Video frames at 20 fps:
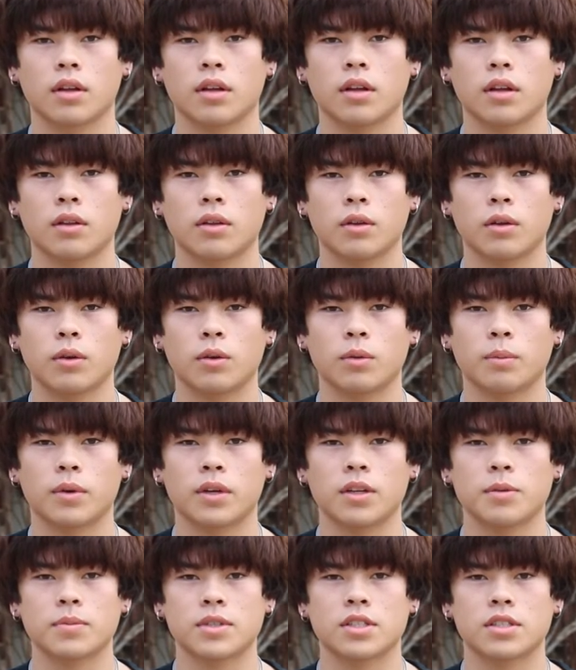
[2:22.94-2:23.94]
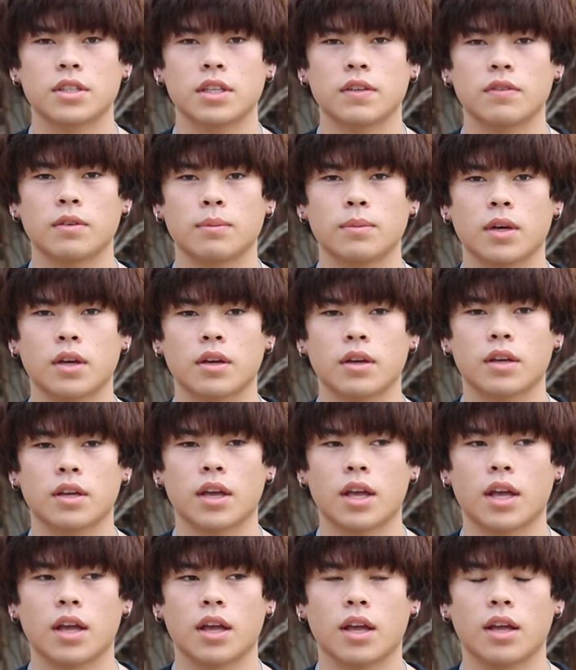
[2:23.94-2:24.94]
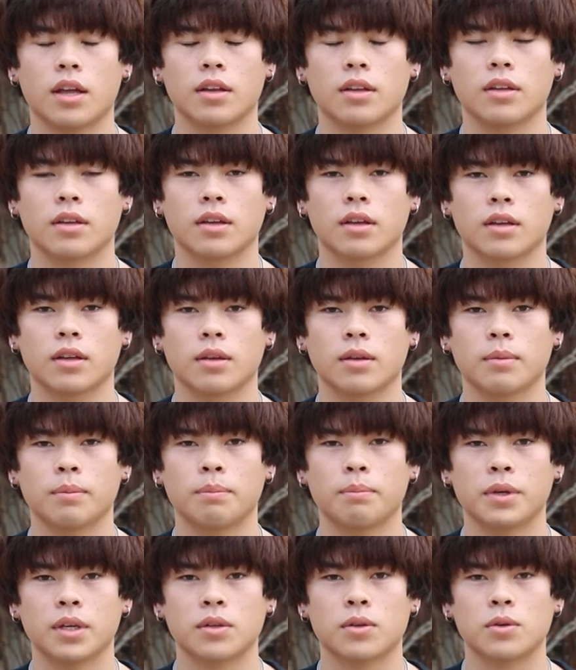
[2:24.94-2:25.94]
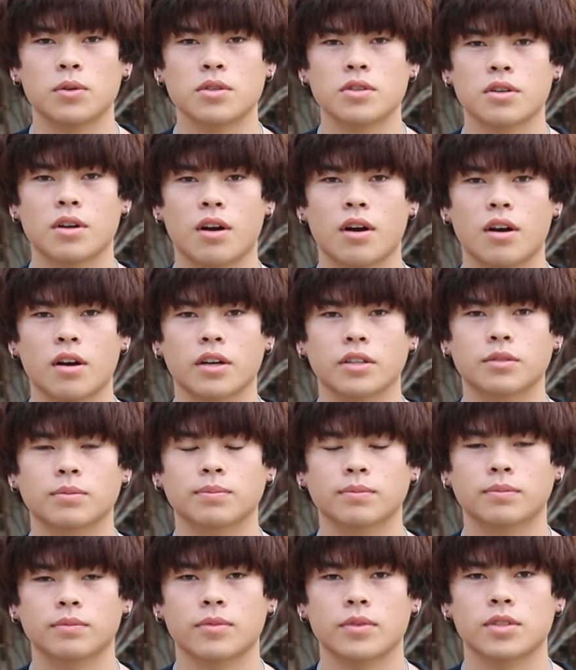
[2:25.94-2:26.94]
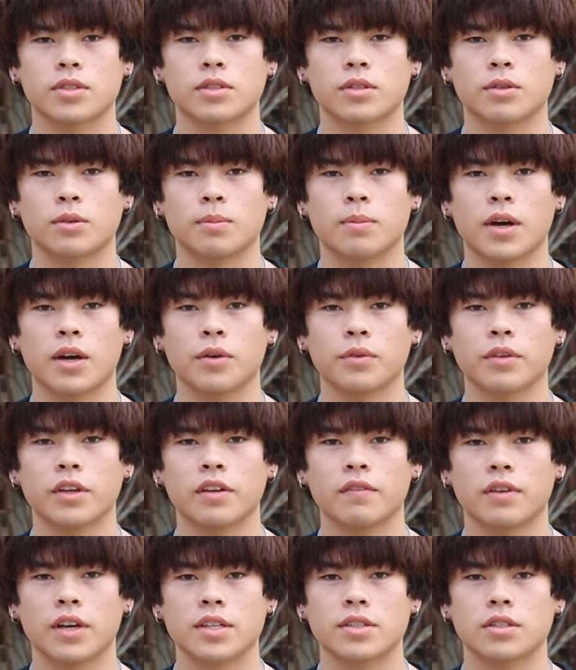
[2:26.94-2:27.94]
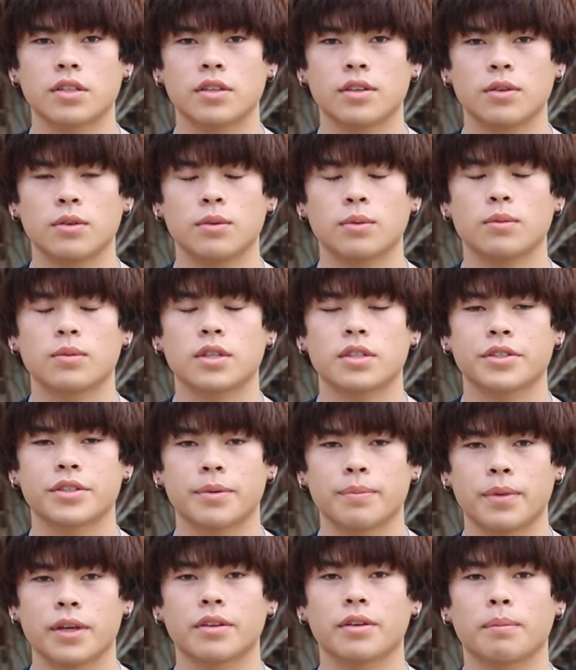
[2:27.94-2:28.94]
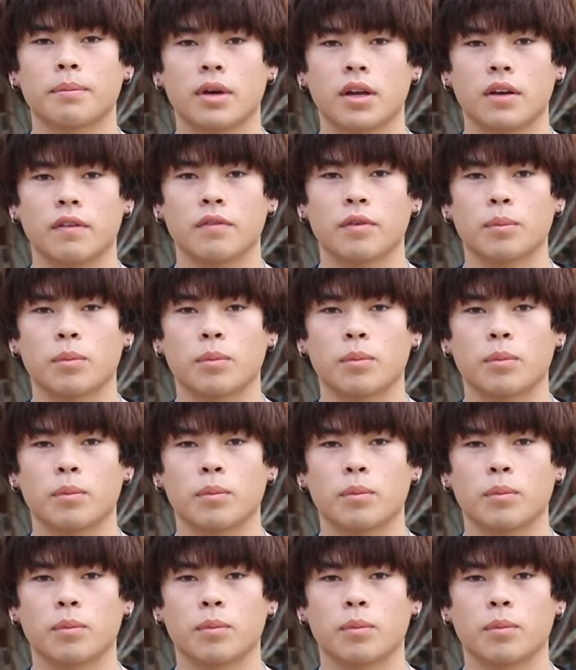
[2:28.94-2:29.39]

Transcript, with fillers: Hello, my name is Stephen Monk and big goals are hard. So my only advice to you is to make your bed every